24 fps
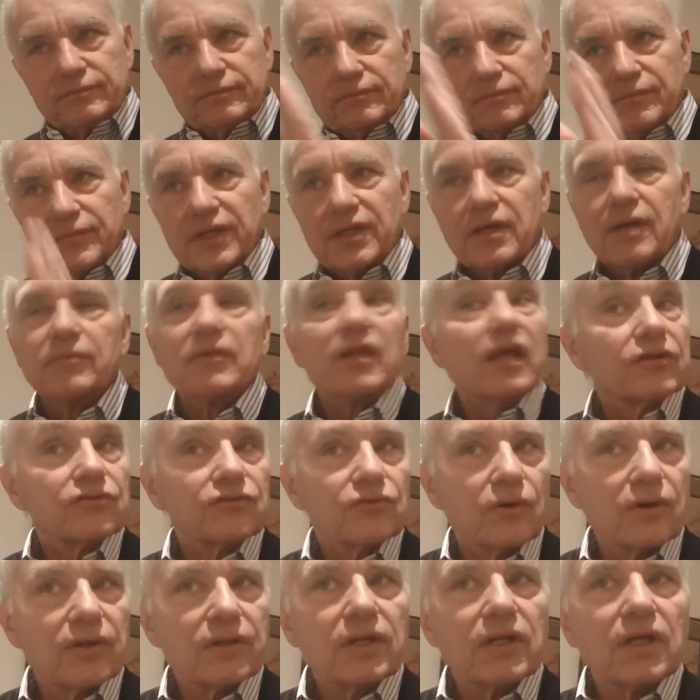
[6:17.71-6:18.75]
become less
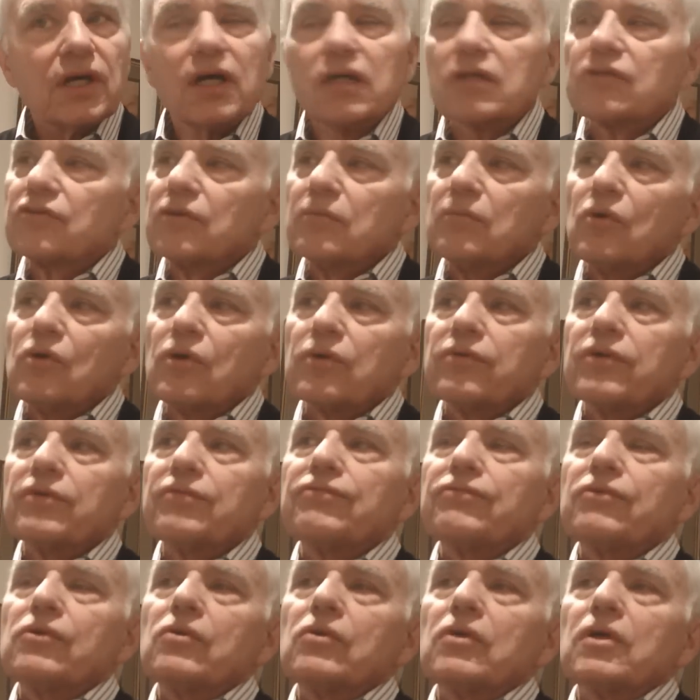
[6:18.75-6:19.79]
Orthodox and more
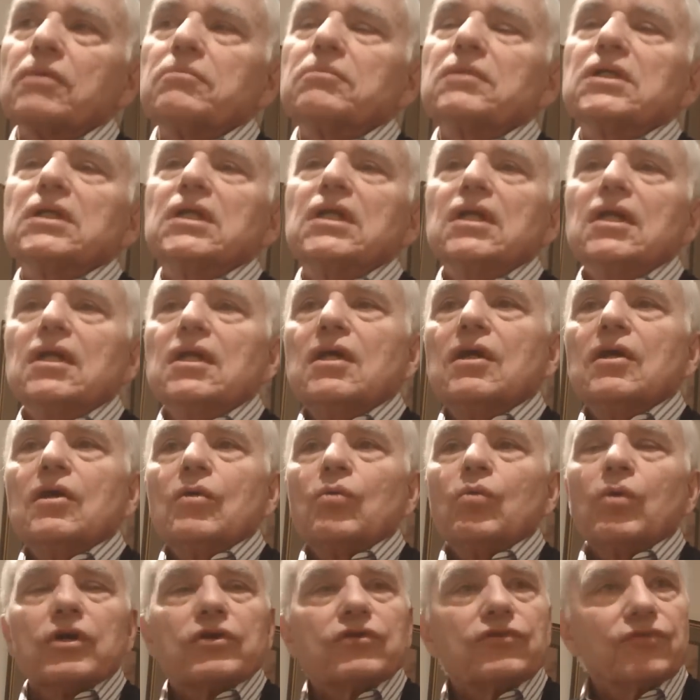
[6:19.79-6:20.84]
Reform,
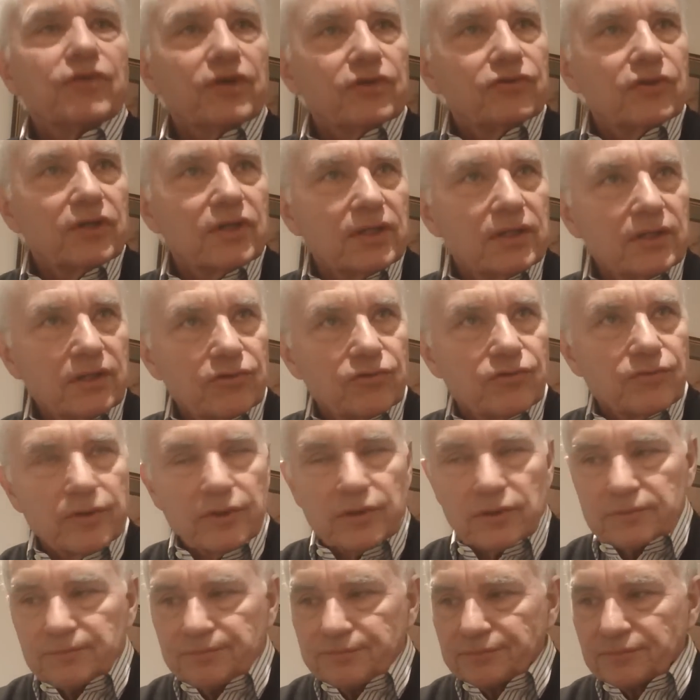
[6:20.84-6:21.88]
was visiting
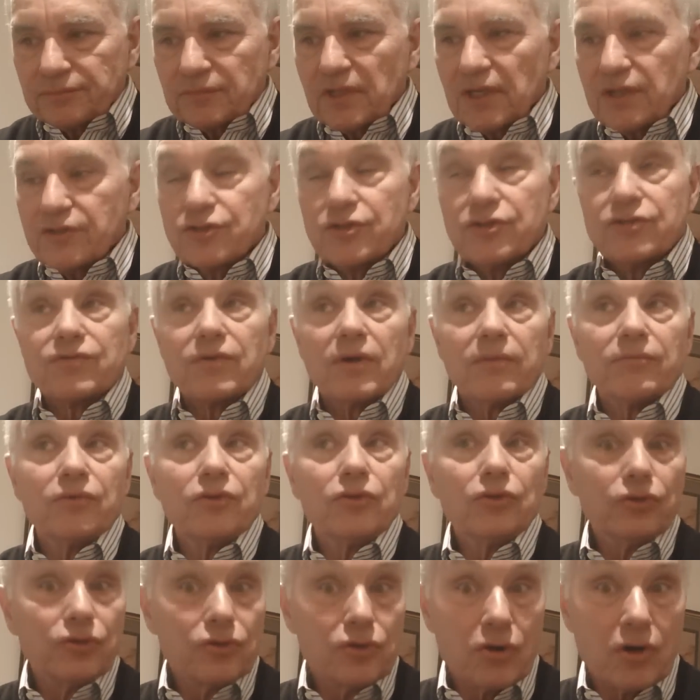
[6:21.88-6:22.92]
Israel. And she's from
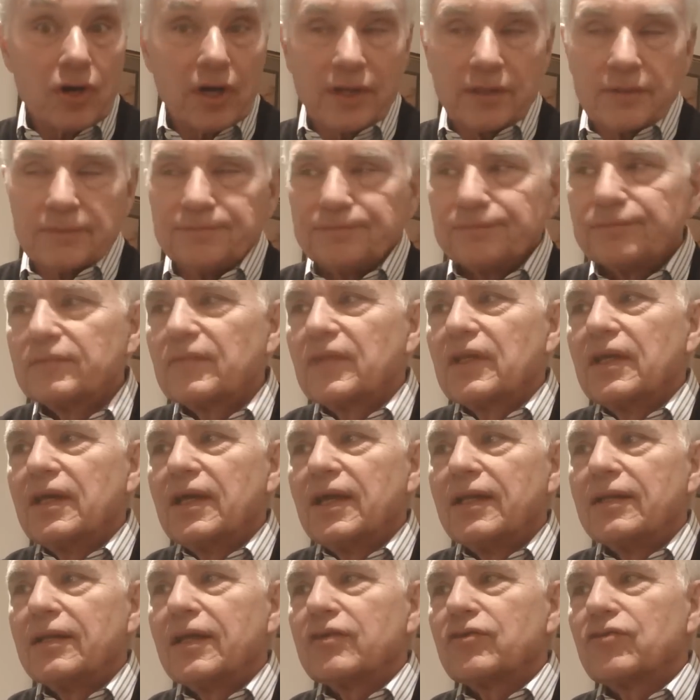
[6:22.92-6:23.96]
New York.
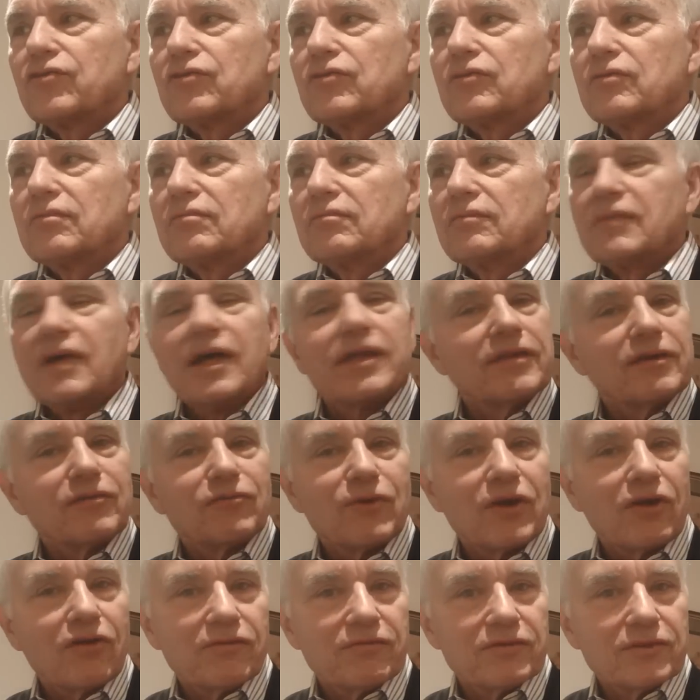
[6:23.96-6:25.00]
And that's, I think,
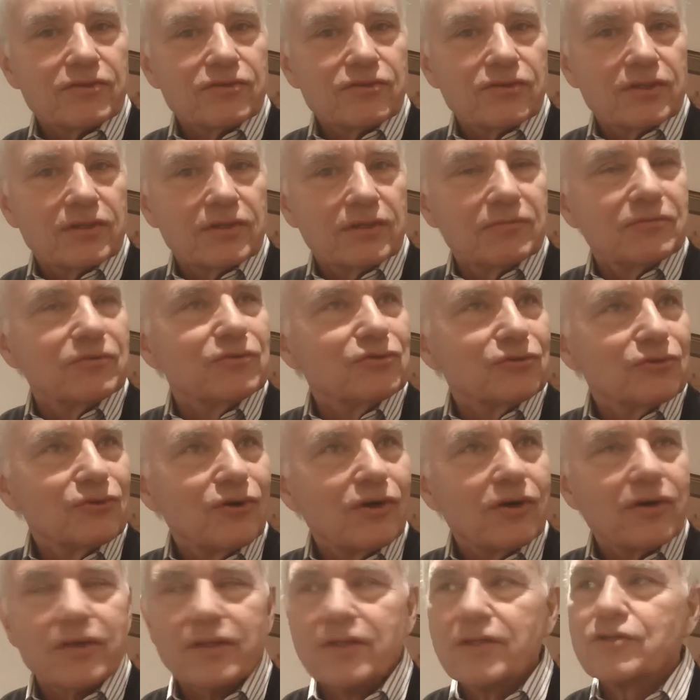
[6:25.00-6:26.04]
relevant to the
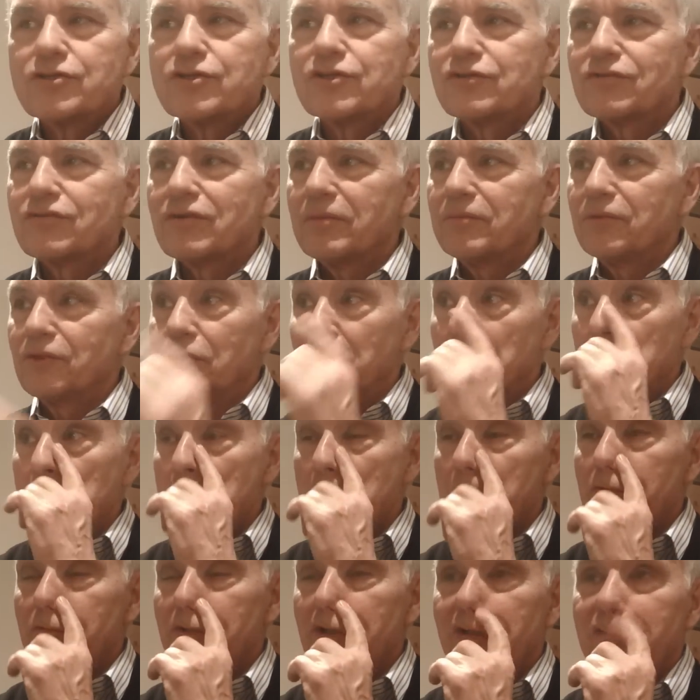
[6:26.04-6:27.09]
story that she's from New
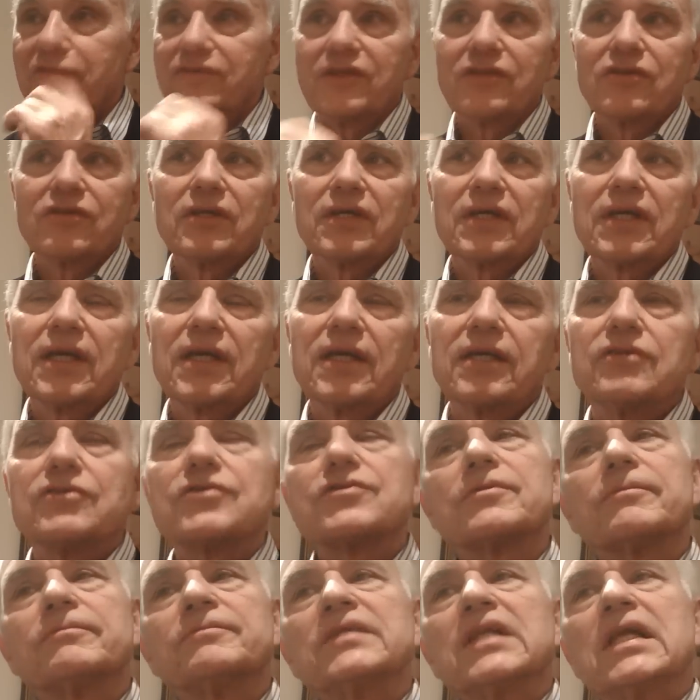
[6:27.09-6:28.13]
York, relevant to the
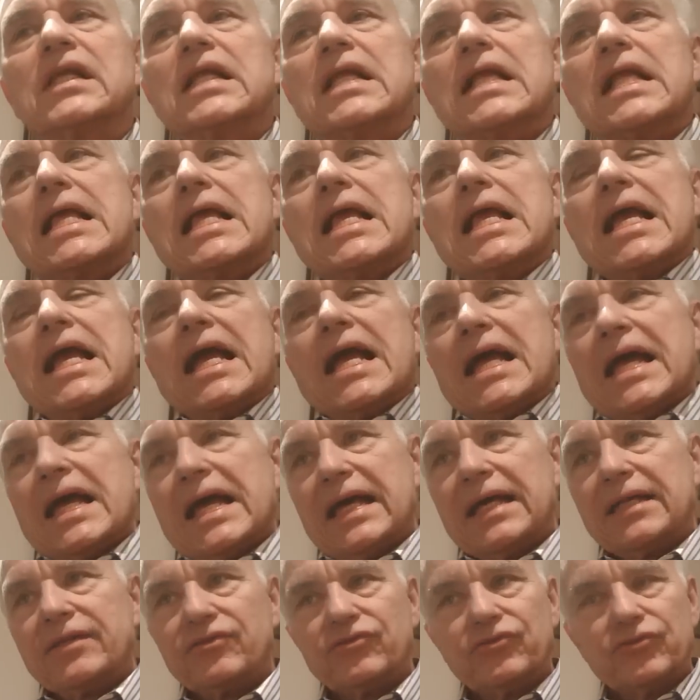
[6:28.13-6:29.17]
case.
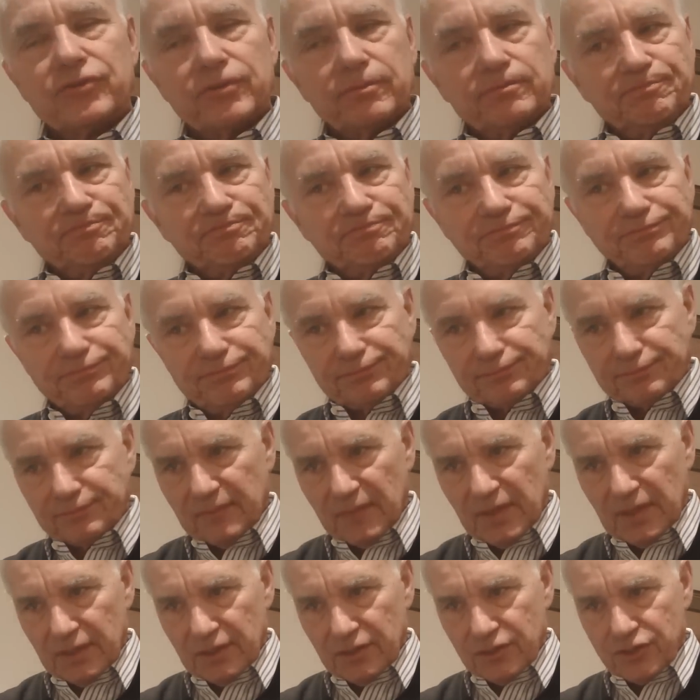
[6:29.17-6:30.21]
And
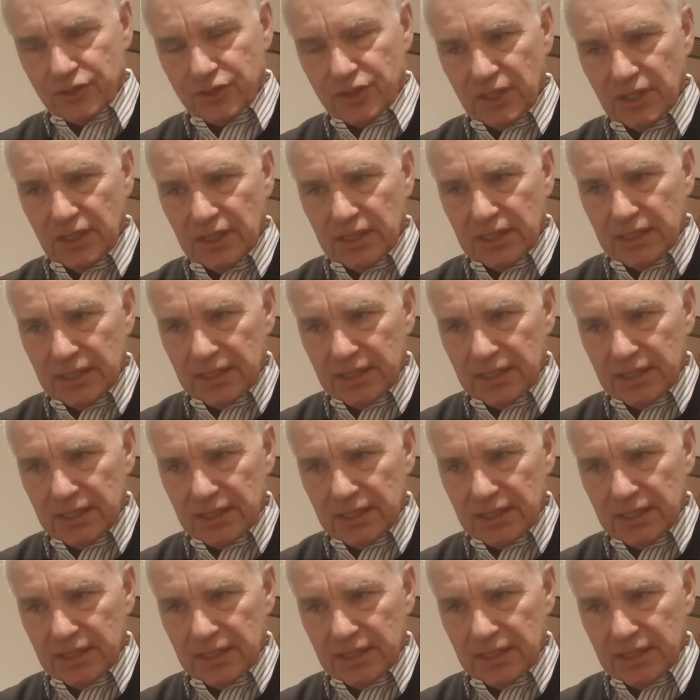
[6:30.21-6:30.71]
she